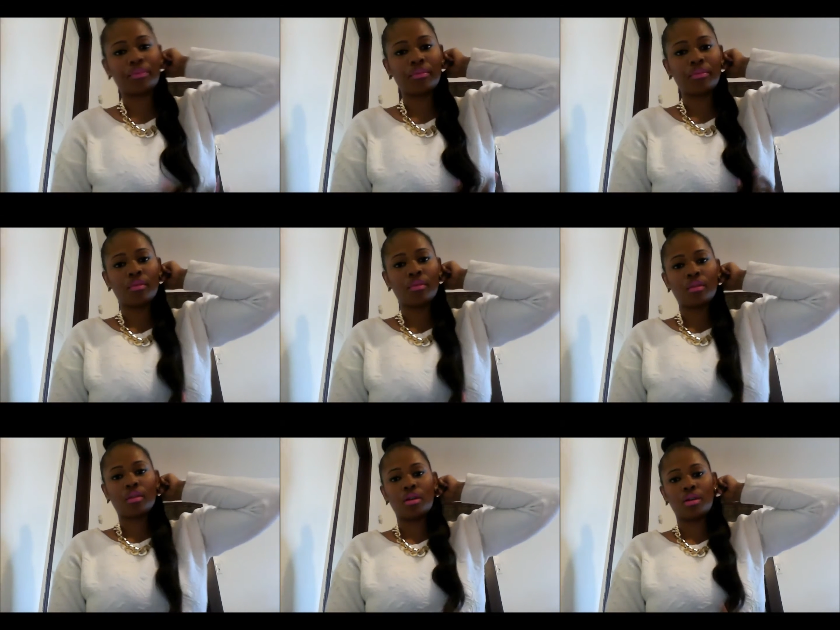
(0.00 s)

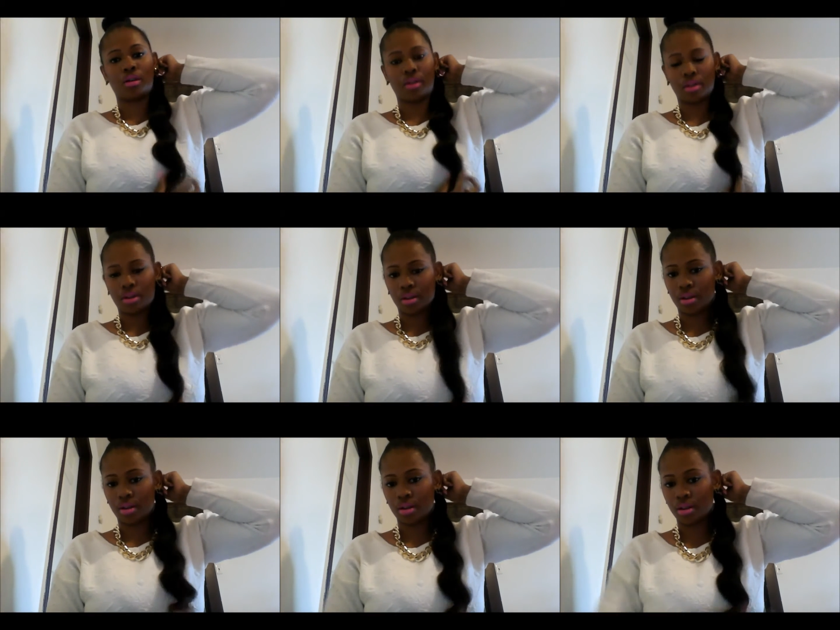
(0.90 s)

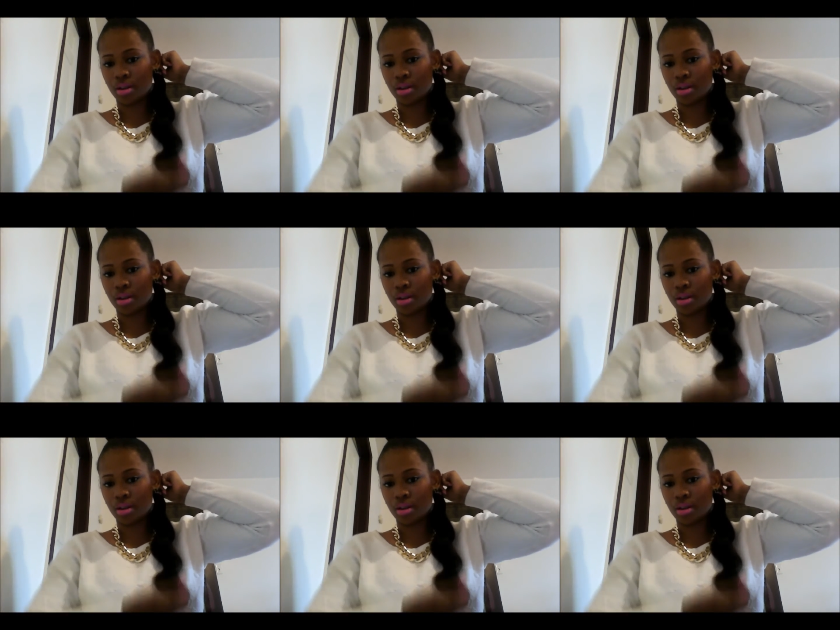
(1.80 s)
(silence)